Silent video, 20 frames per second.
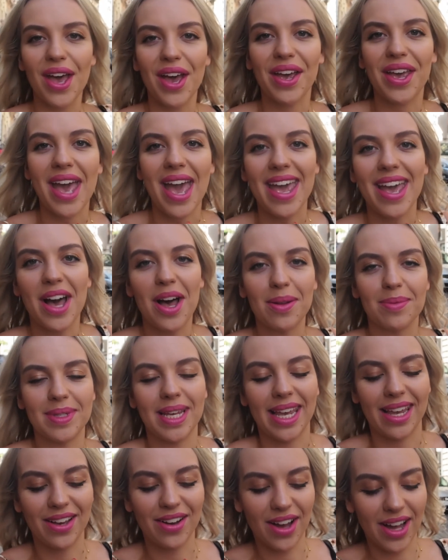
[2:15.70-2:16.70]
Okay,
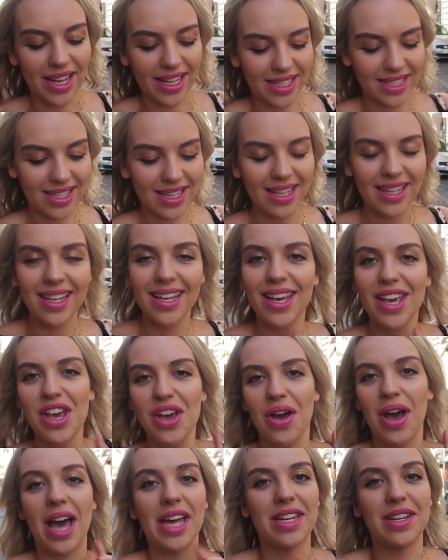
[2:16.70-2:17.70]
update, guys.
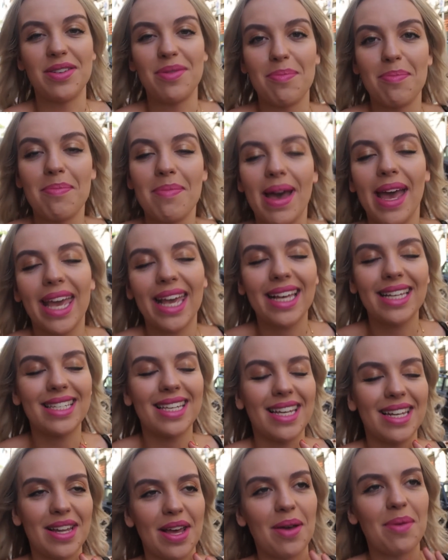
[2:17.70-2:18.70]
Had an
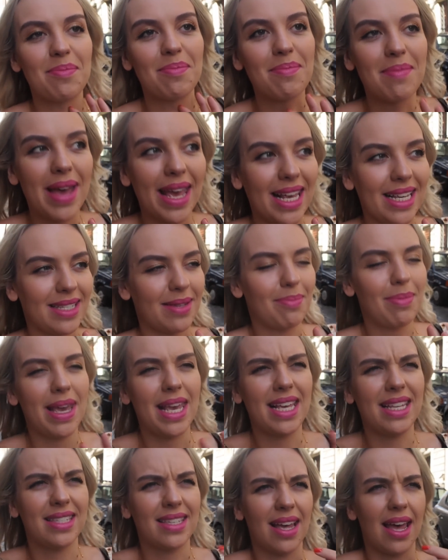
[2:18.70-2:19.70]
amazing, amazing
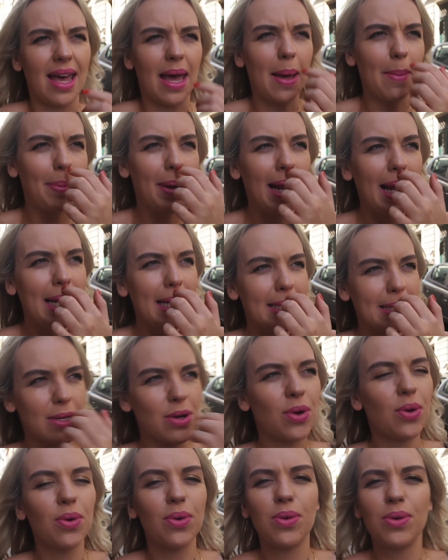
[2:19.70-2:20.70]
pizza at a place
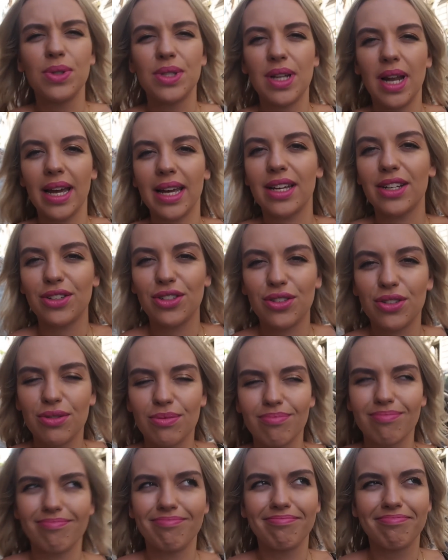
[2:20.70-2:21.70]
called like
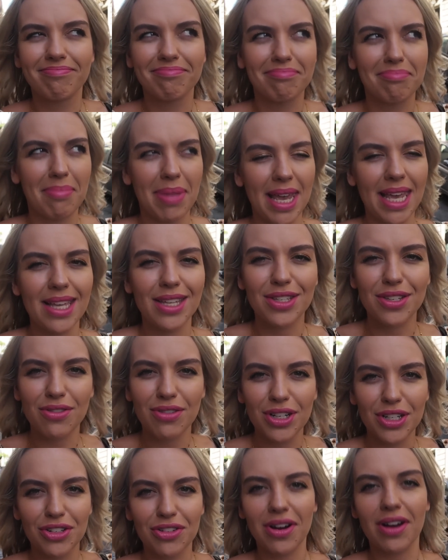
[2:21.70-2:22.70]
Pizza
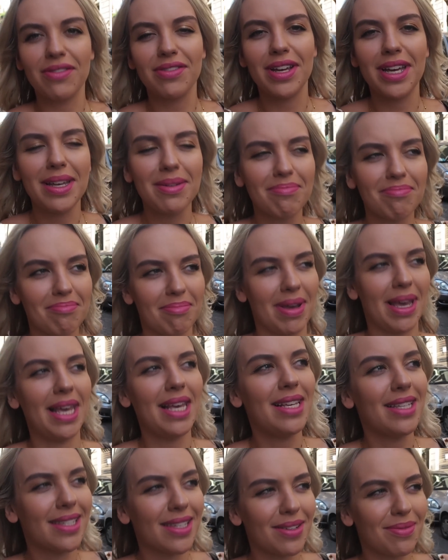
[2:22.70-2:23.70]
in Trevi?
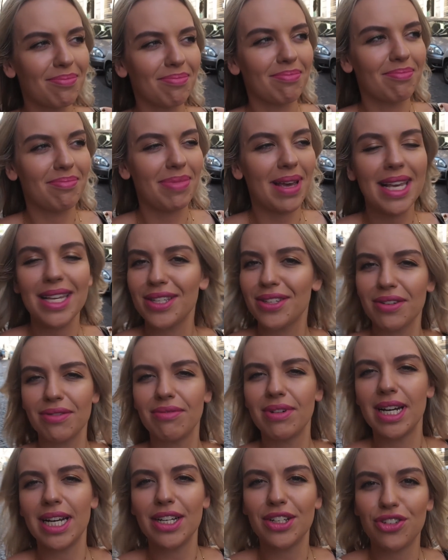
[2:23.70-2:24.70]

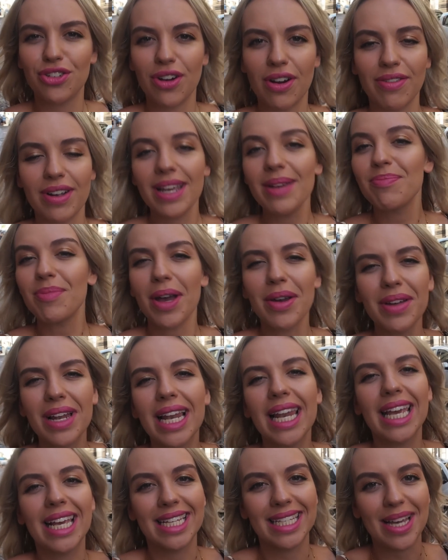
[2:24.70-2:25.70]
Pizzeria Trevi? I'm gonna
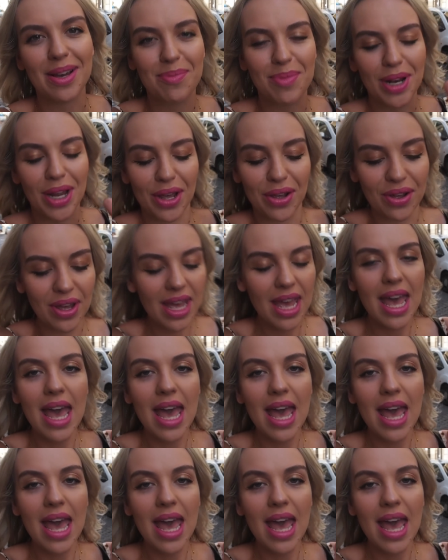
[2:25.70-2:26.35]
link it down below.